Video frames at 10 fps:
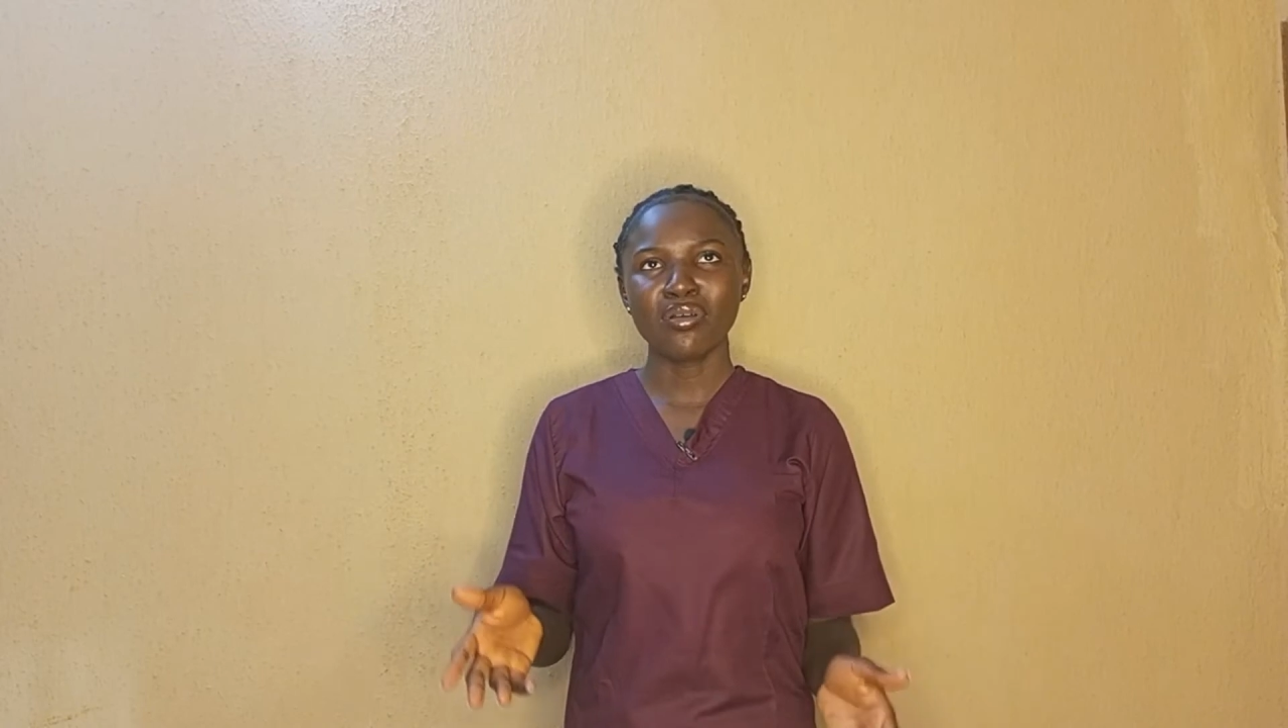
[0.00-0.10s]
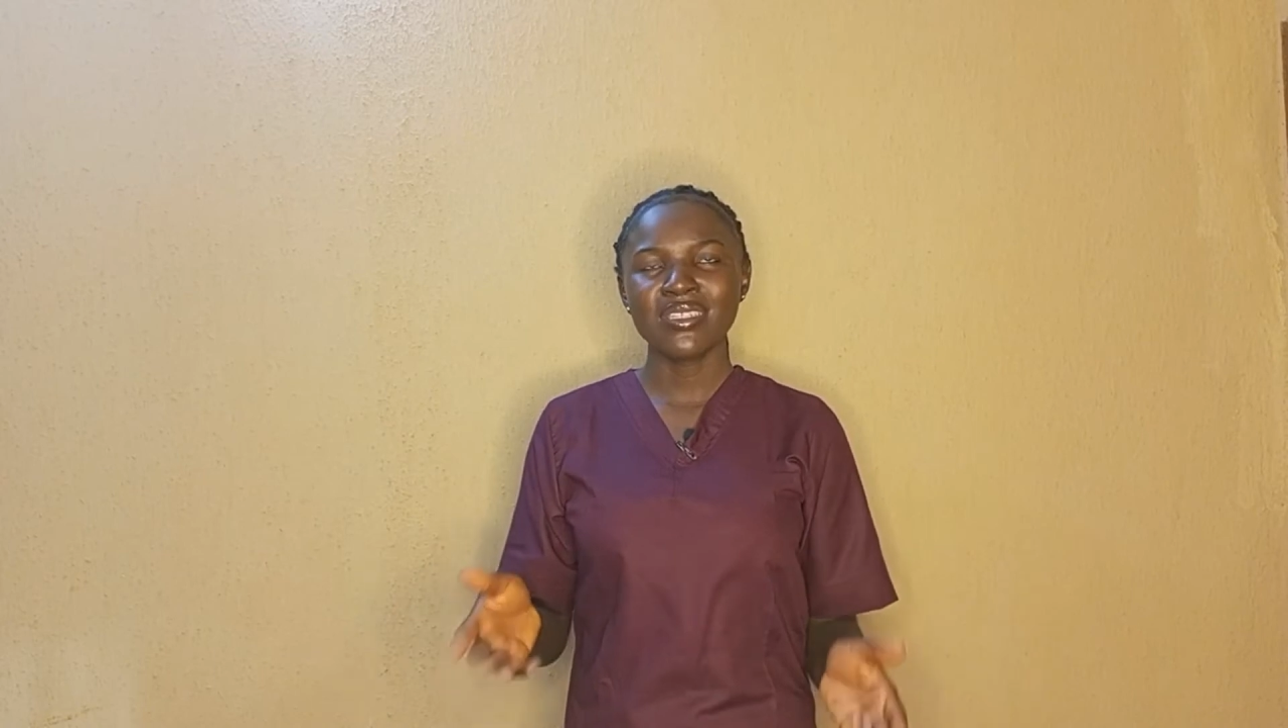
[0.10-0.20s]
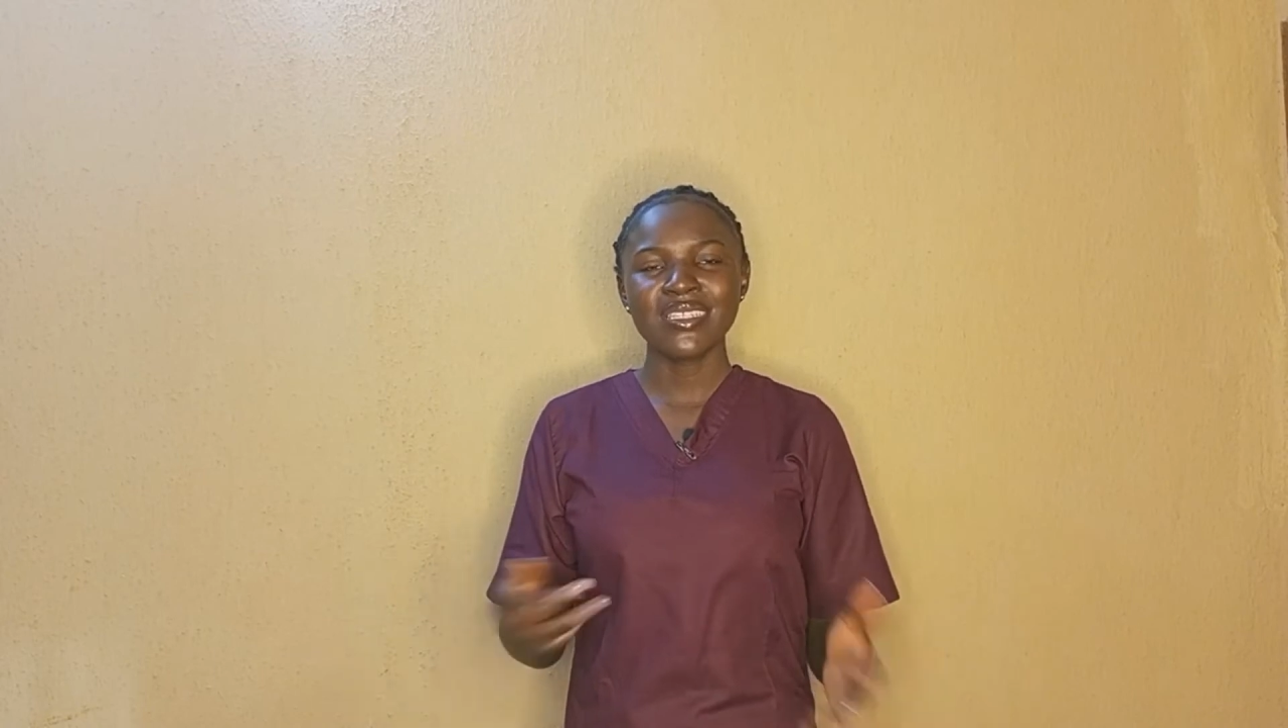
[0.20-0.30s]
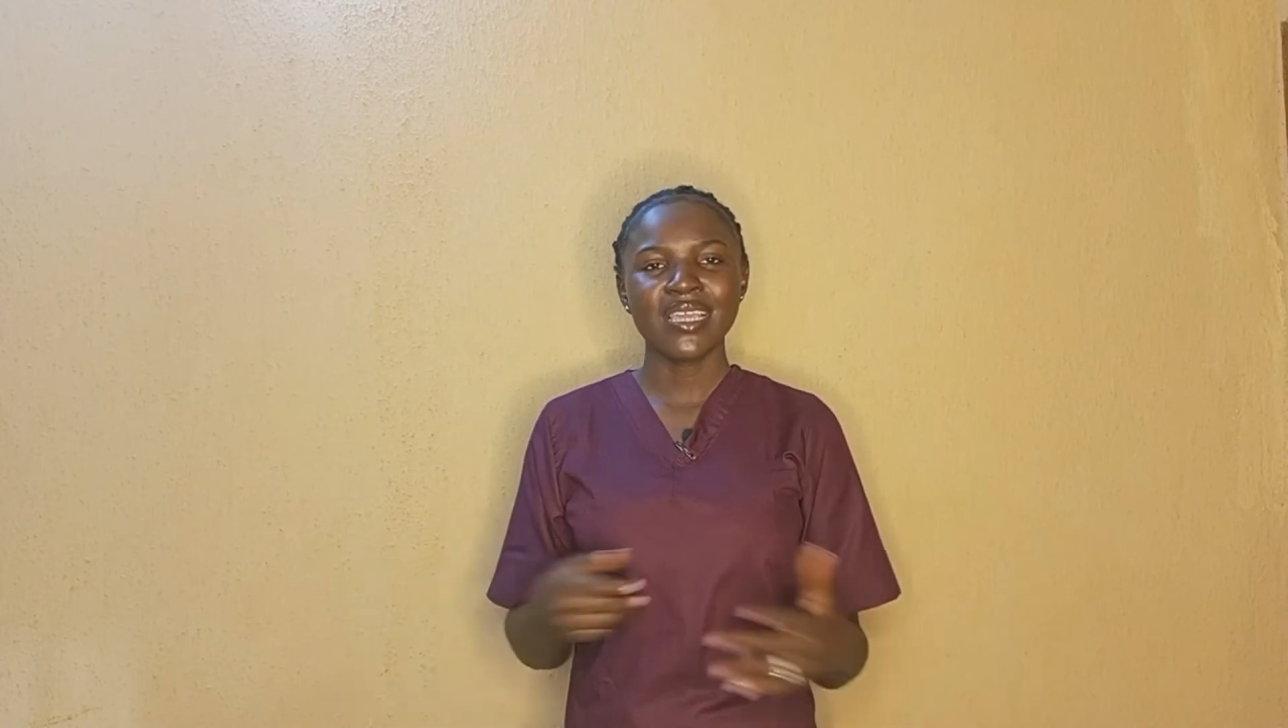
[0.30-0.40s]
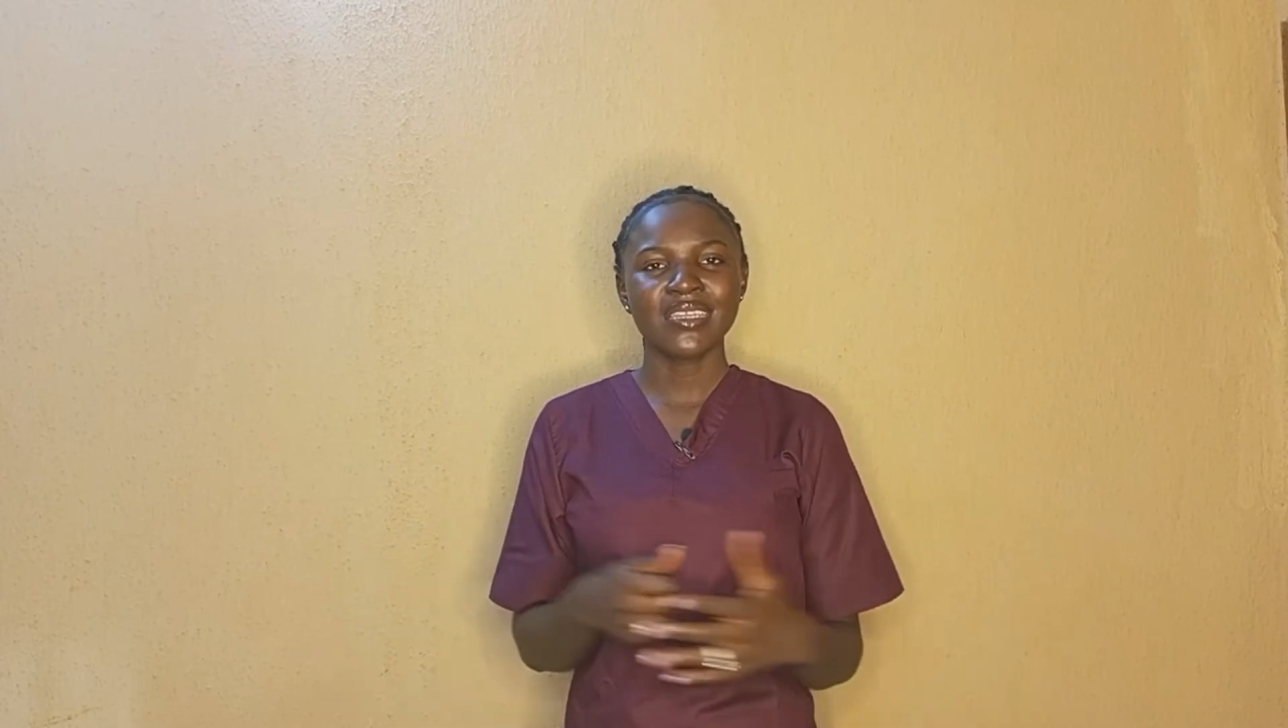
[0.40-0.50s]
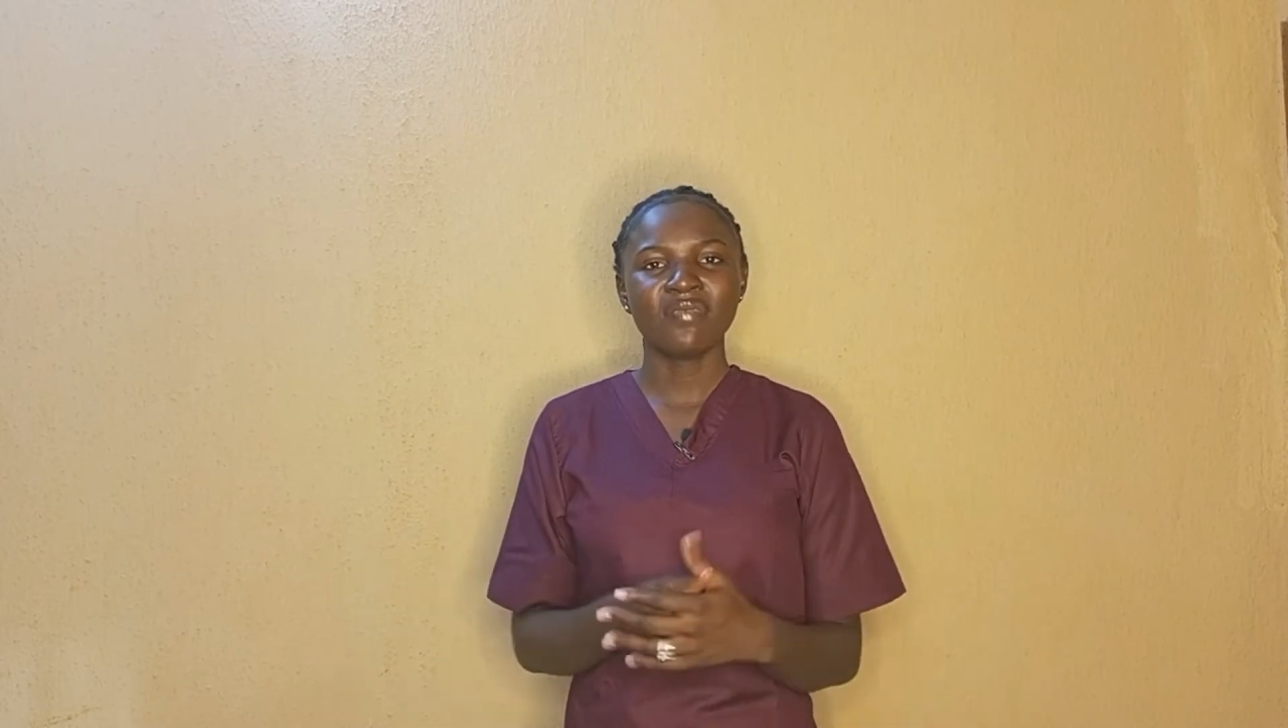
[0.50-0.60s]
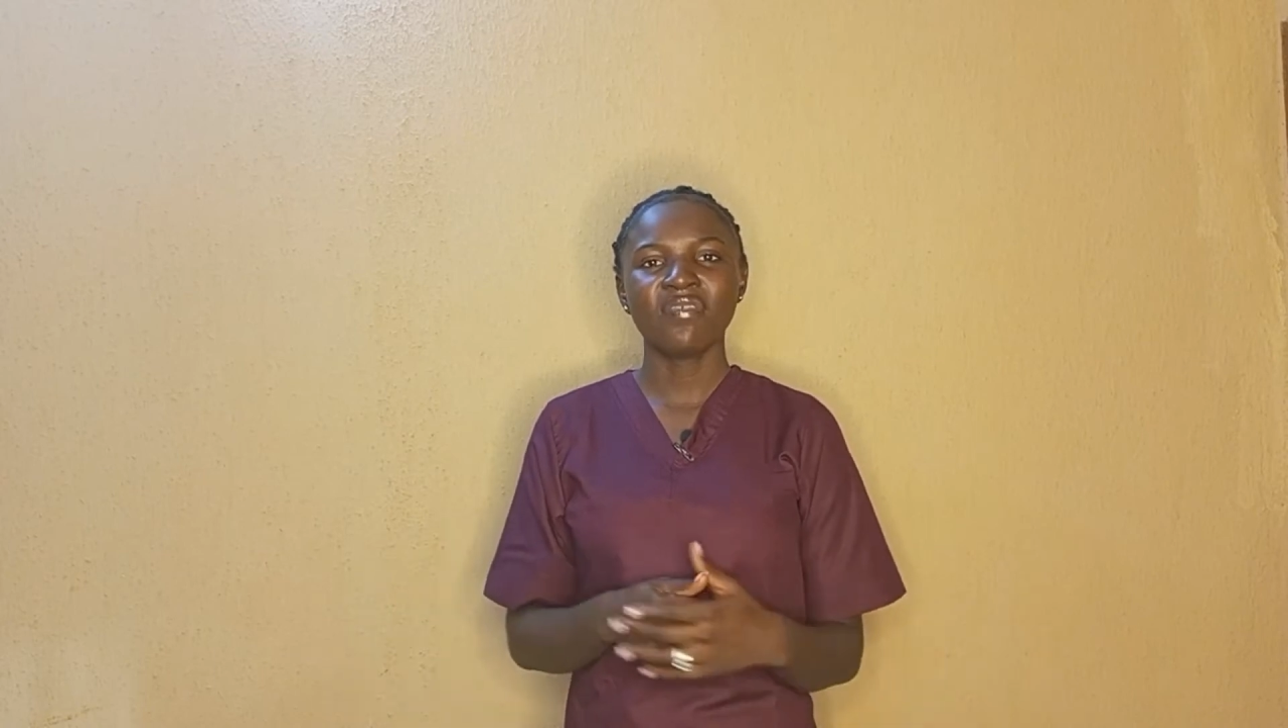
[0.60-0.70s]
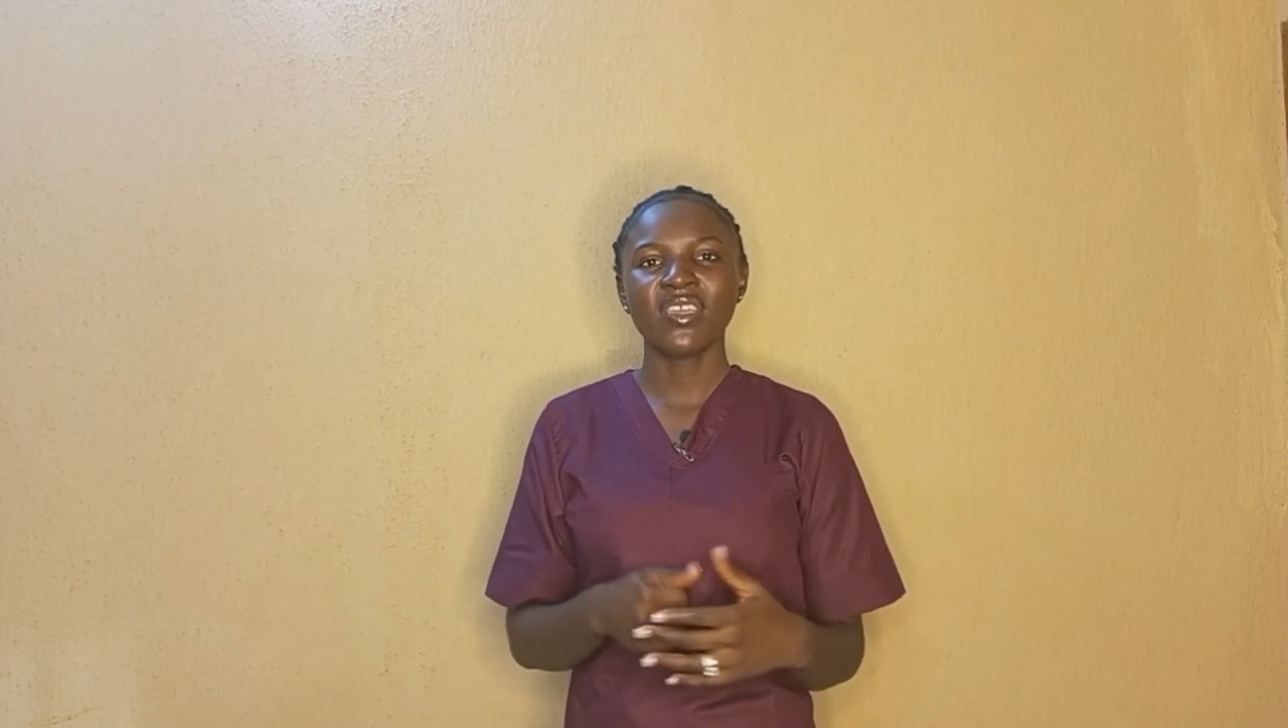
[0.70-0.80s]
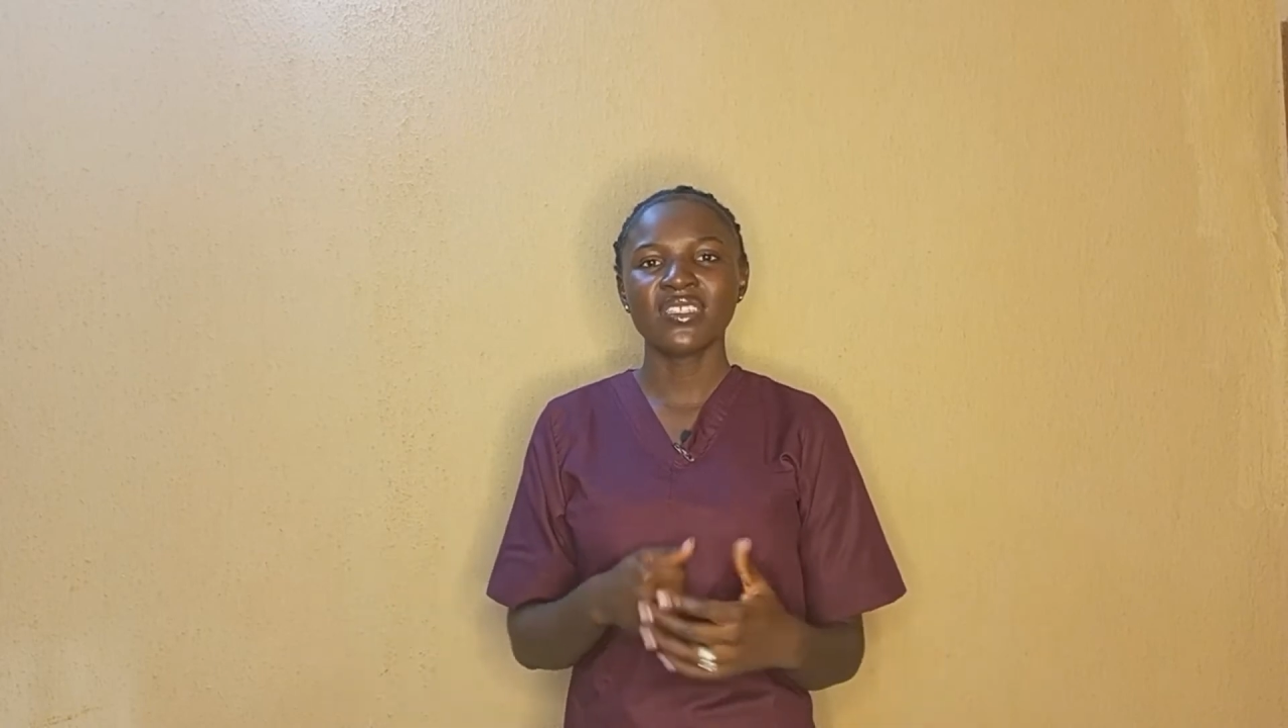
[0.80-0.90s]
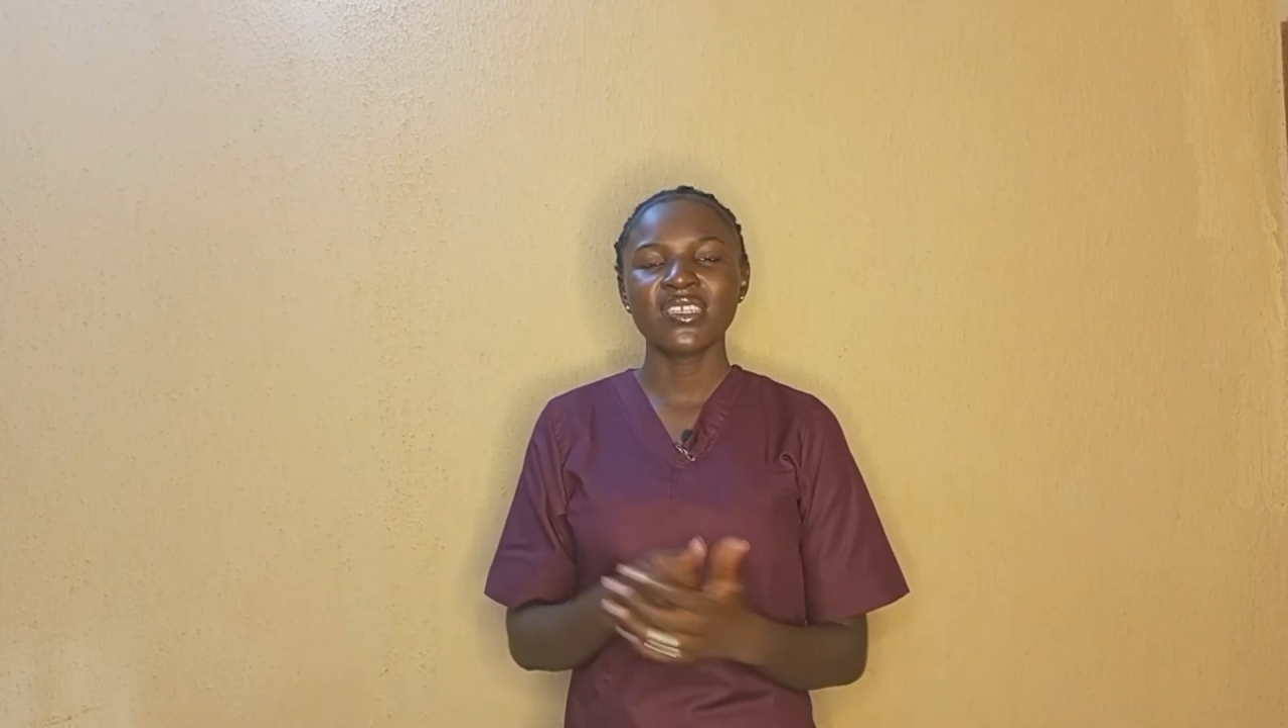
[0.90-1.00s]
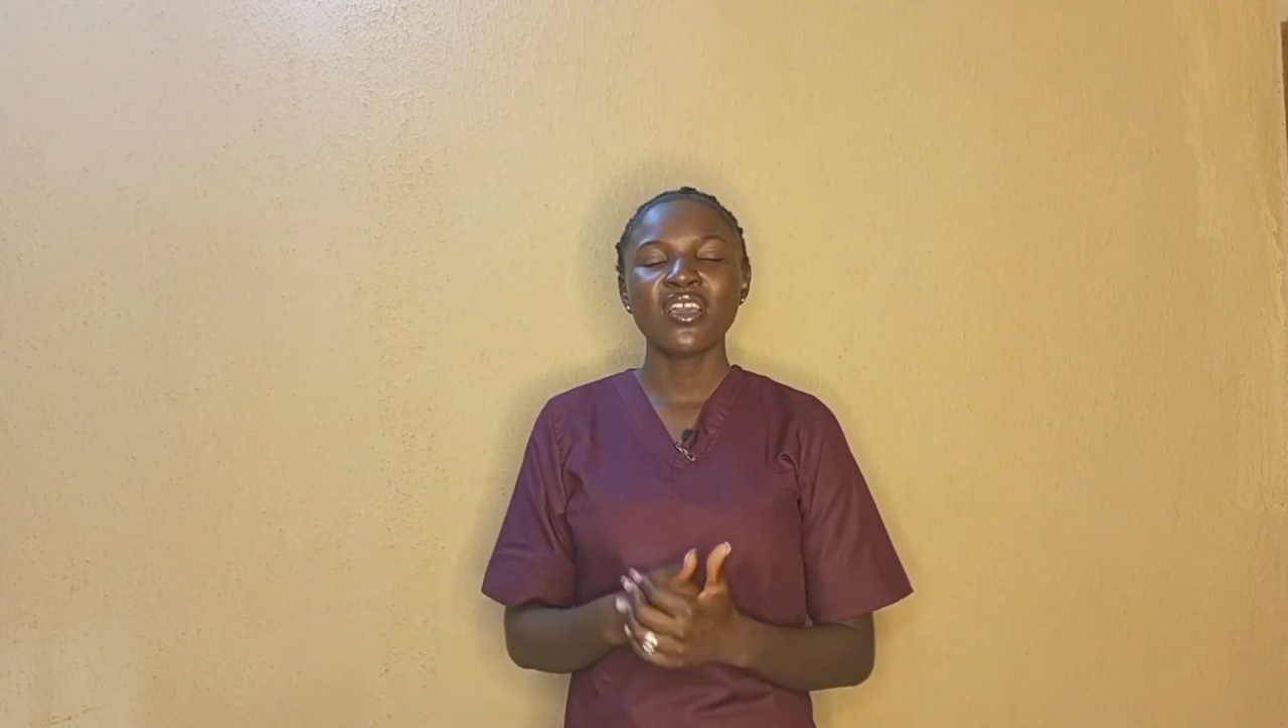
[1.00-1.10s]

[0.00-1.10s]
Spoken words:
side effect